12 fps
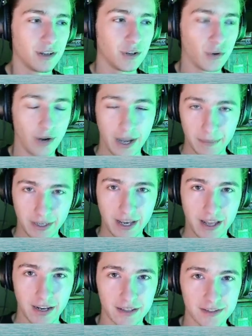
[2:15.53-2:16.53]
cram
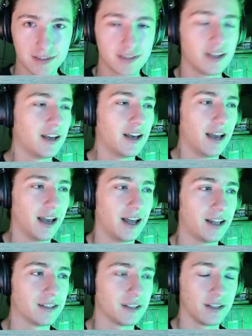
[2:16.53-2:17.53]
cannons,
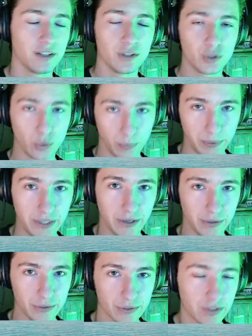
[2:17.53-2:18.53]
and
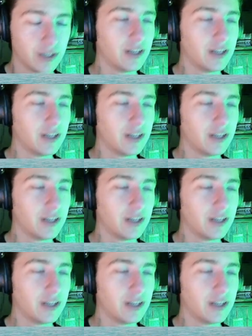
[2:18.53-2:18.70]
torpedoes.